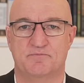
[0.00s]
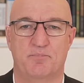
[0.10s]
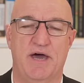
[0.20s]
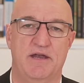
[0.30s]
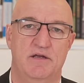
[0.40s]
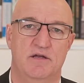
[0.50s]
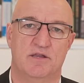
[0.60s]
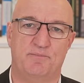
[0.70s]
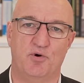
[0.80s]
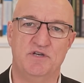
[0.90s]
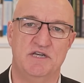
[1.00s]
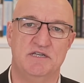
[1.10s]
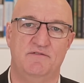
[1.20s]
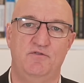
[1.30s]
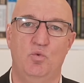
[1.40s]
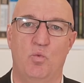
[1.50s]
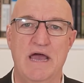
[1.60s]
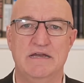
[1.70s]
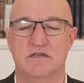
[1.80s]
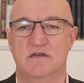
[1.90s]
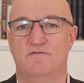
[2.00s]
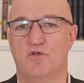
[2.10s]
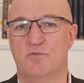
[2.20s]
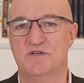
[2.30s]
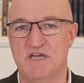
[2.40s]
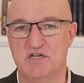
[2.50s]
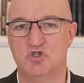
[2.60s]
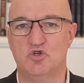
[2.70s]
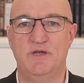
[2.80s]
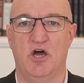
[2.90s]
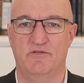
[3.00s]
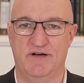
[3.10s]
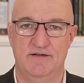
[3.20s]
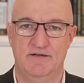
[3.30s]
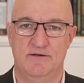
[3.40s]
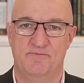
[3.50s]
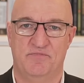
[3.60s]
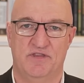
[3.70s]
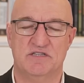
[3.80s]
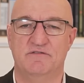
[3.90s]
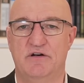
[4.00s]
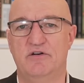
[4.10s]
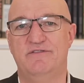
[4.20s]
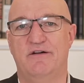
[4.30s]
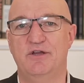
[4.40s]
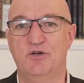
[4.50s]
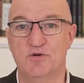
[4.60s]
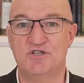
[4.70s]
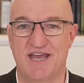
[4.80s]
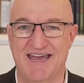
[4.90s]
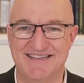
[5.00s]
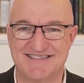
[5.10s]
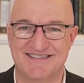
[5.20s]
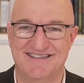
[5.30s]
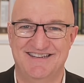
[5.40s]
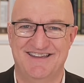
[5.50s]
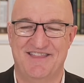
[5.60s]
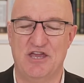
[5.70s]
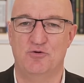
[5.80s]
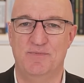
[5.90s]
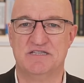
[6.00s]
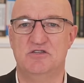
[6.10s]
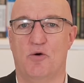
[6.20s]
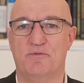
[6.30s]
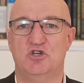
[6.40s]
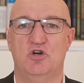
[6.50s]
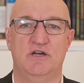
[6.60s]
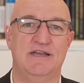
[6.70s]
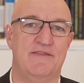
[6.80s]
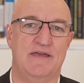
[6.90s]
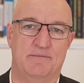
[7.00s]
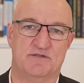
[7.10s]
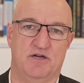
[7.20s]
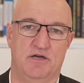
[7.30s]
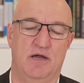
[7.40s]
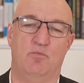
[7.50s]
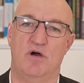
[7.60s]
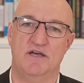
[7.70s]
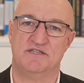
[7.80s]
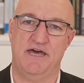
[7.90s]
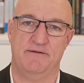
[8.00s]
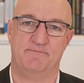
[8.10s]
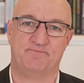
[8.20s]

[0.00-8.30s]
But the point is, if you wait for the recession to be over, there's a very, very good chance that you miss the opportunity to get the upside. And why is that?